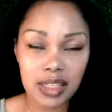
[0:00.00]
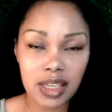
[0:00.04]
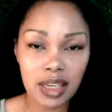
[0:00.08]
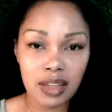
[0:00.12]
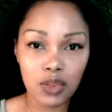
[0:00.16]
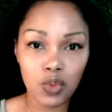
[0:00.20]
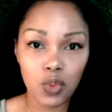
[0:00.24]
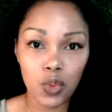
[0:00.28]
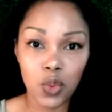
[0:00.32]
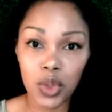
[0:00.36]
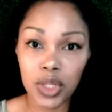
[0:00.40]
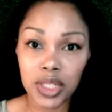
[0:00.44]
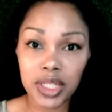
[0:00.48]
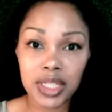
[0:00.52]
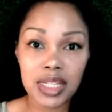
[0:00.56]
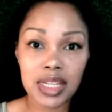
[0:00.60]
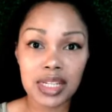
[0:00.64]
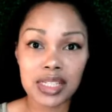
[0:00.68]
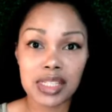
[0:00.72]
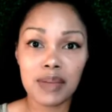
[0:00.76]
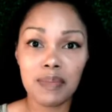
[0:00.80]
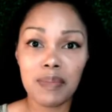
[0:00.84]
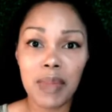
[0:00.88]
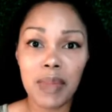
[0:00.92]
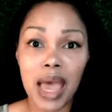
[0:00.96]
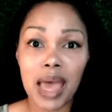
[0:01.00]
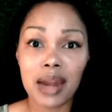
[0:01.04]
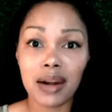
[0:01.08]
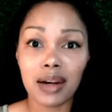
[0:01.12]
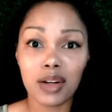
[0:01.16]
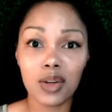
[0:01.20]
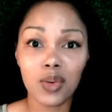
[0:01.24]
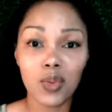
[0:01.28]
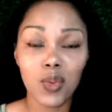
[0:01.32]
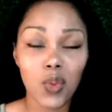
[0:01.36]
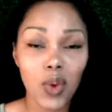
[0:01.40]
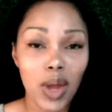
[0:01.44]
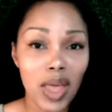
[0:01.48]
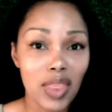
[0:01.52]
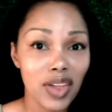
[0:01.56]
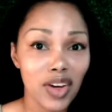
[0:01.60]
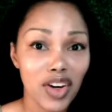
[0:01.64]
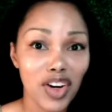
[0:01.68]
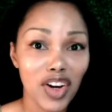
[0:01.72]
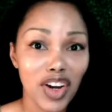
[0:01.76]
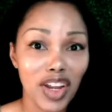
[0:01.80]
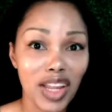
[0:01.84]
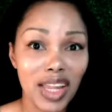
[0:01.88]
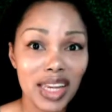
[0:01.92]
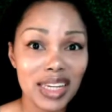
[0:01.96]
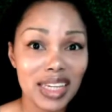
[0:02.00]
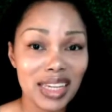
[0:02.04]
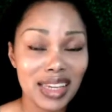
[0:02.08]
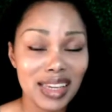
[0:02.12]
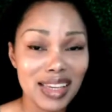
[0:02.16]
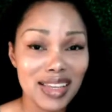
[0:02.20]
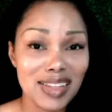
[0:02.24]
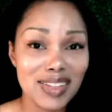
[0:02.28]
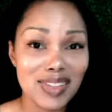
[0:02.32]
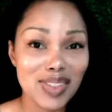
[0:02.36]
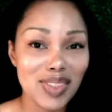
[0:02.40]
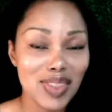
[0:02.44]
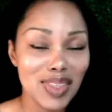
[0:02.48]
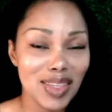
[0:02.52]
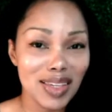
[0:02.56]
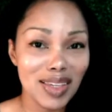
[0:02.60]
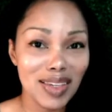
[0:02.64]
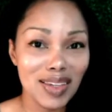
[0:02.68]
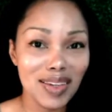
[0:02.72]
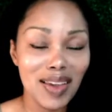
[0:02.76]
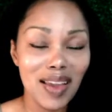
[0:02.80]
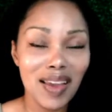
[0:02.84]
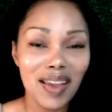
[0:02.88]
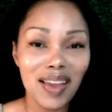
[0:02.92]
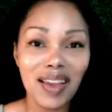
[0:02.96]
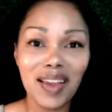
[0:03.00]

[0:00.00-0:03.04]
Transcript: It really doesn't matter whether it is the